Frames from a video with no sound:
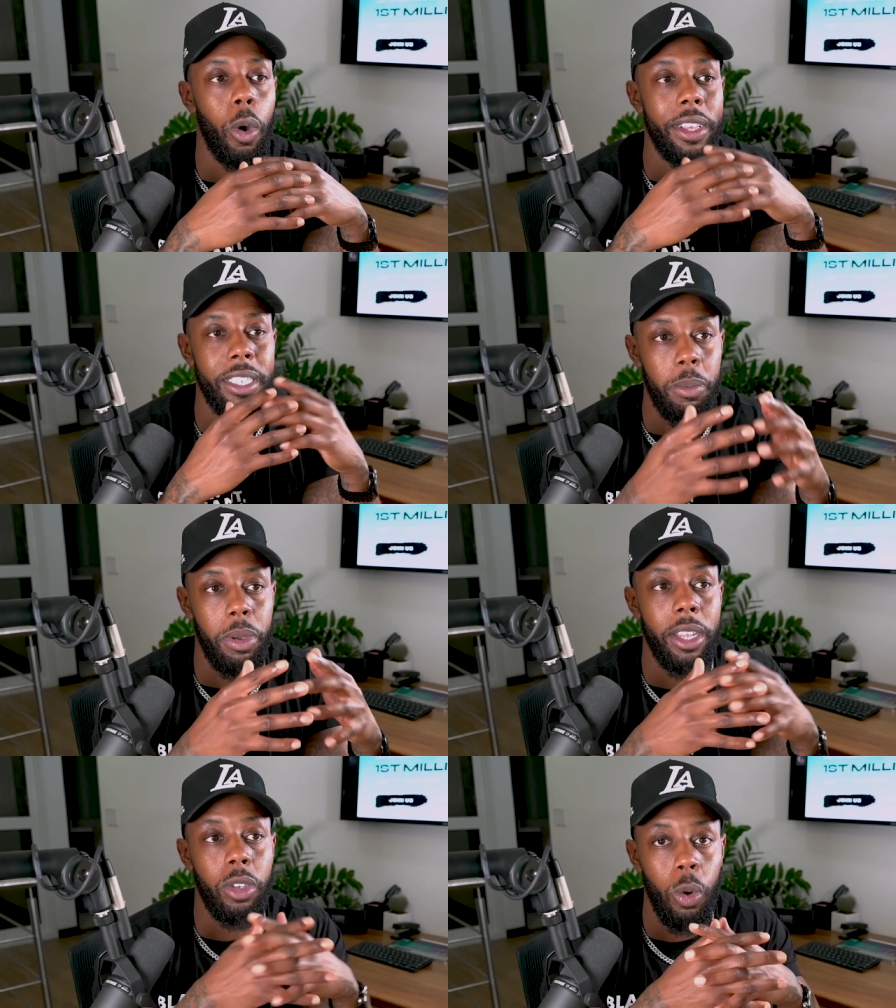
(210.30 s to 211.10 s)
who are
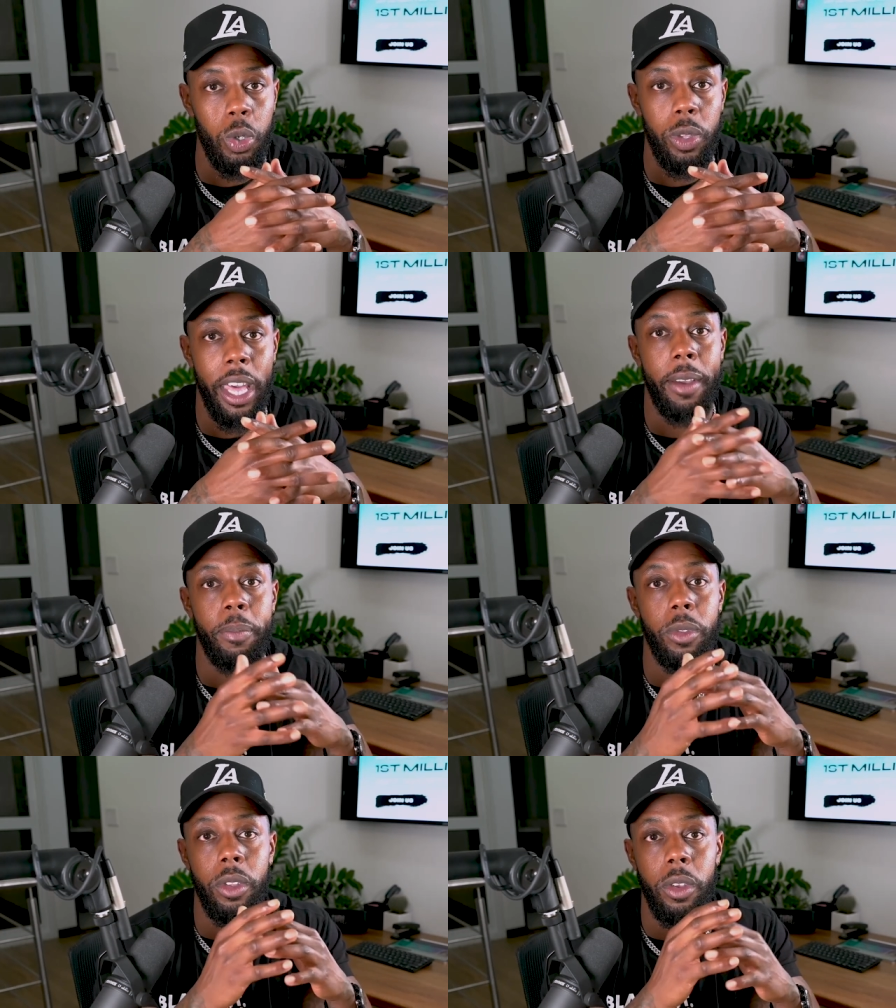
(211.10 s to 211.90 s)
CPA told you that
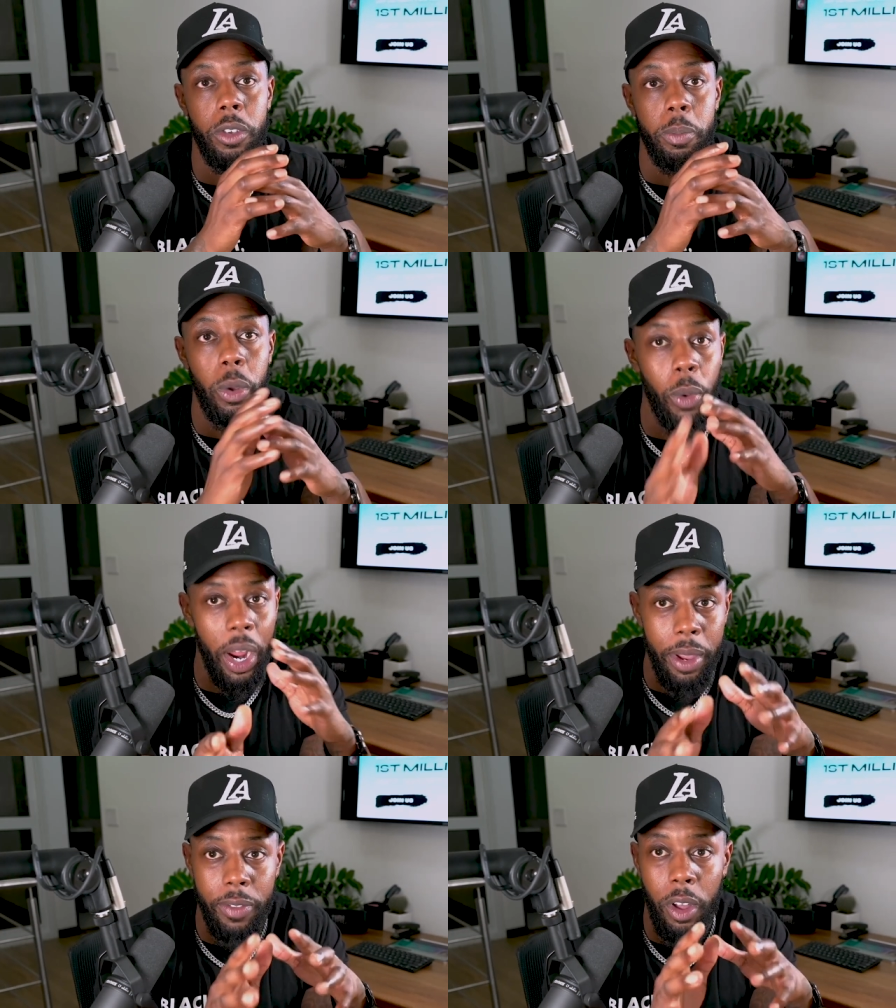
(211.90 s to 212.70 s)
you should be
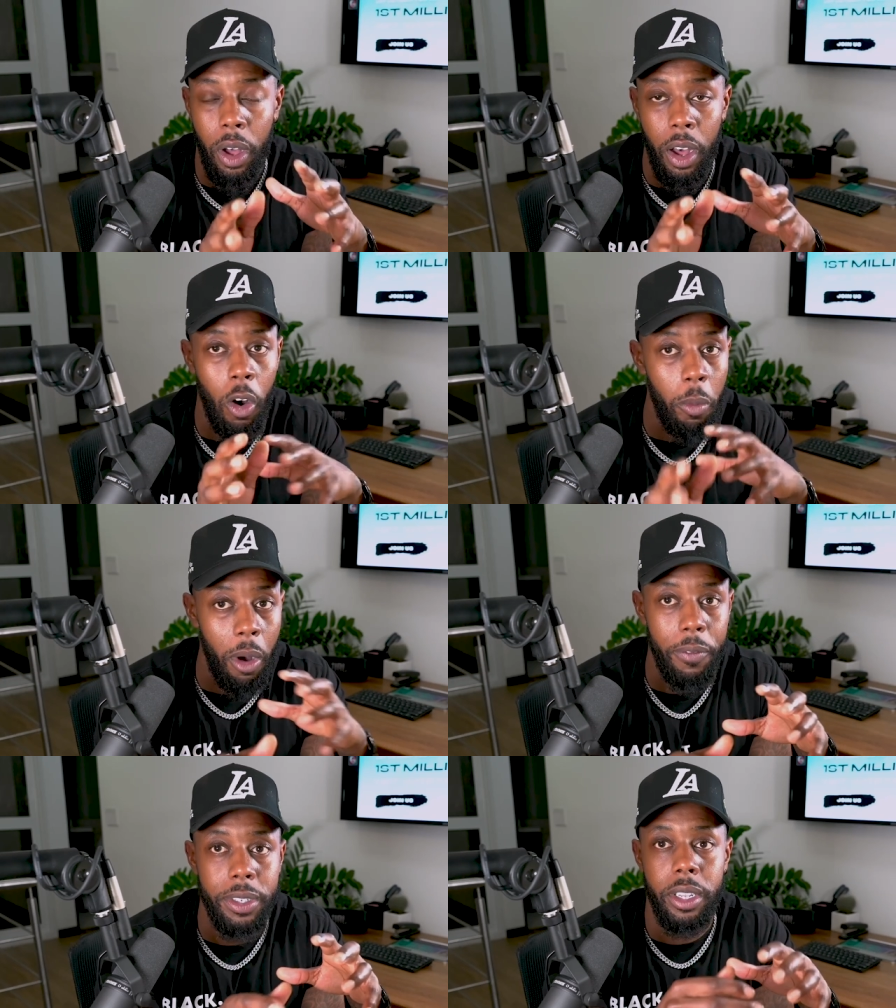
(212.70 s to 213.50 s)
wary of the home
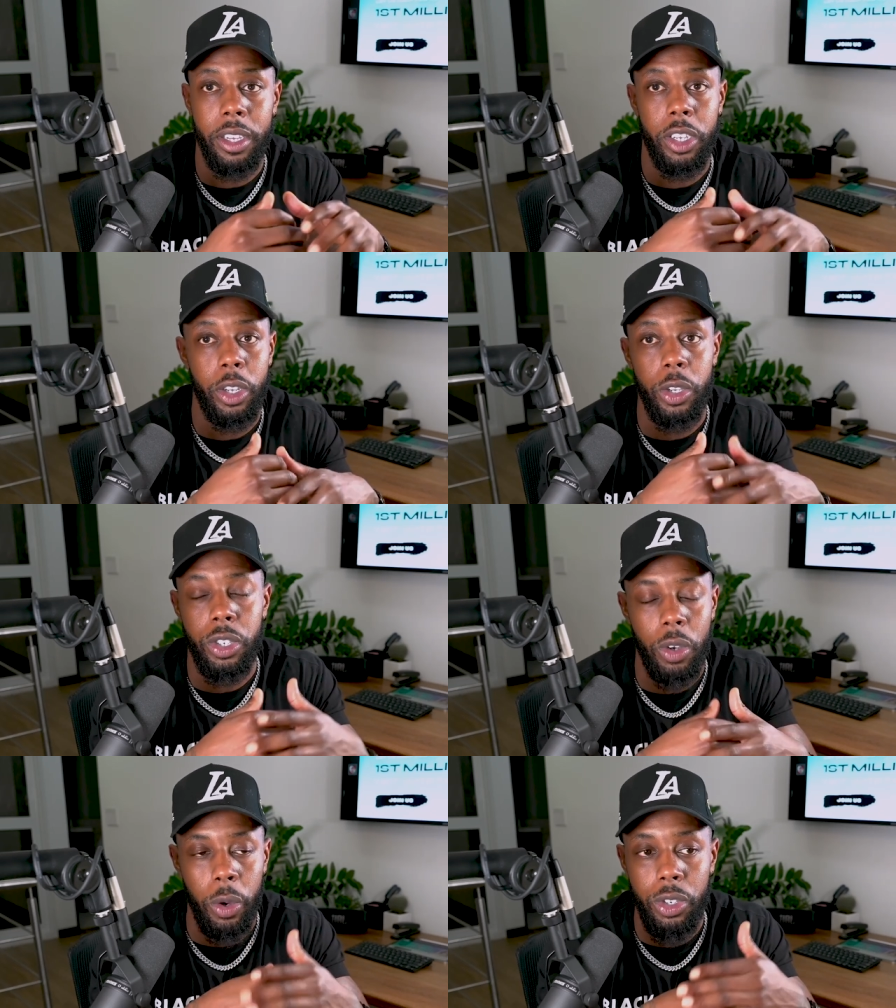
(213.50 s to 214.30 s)
office deduction
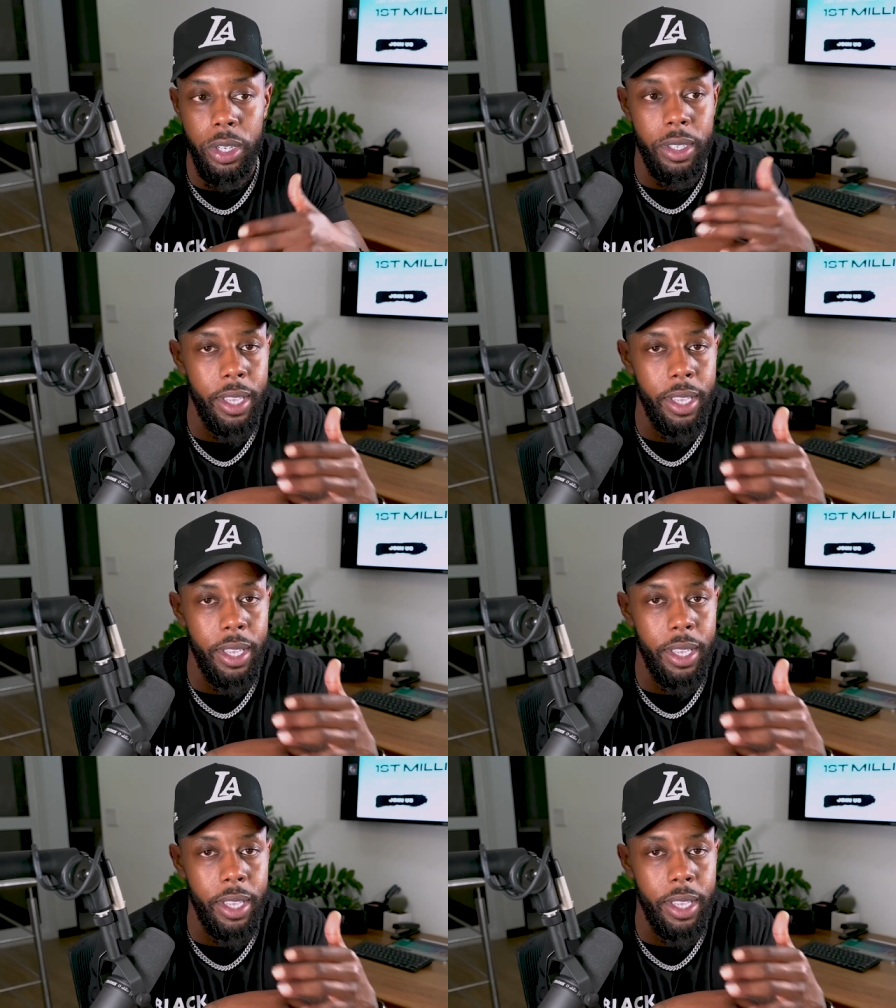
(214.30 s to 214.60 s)
or you shouldn't